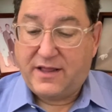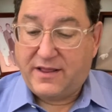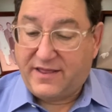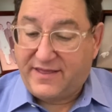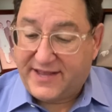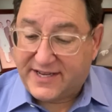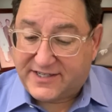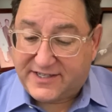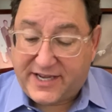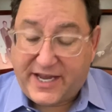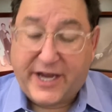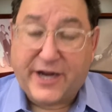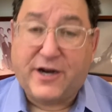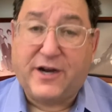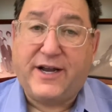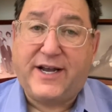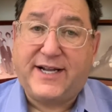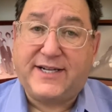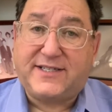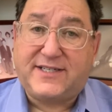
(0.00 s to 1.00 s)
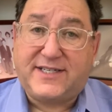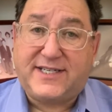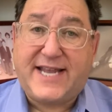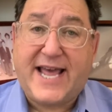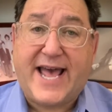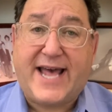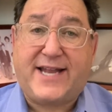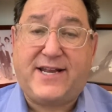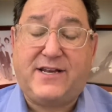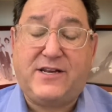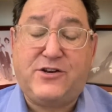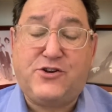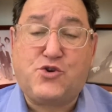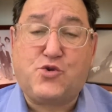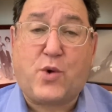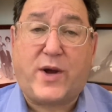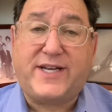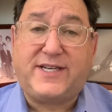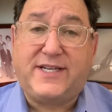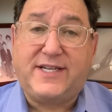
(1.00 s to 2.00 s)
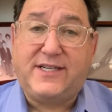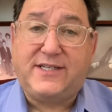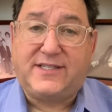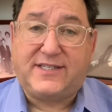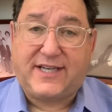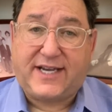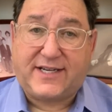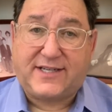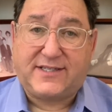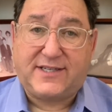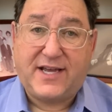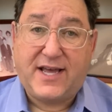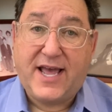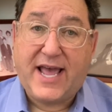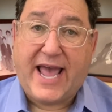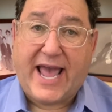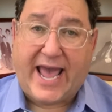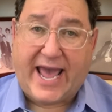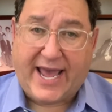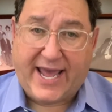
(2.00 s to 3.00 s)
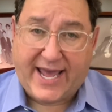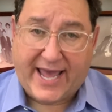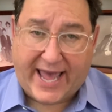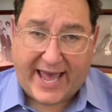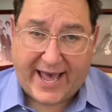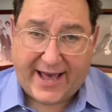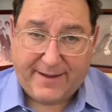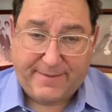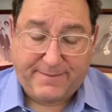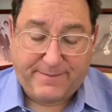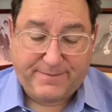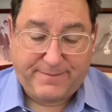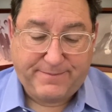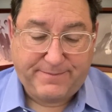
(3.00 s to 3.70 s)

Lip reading: This year, it's 10:26 a.m.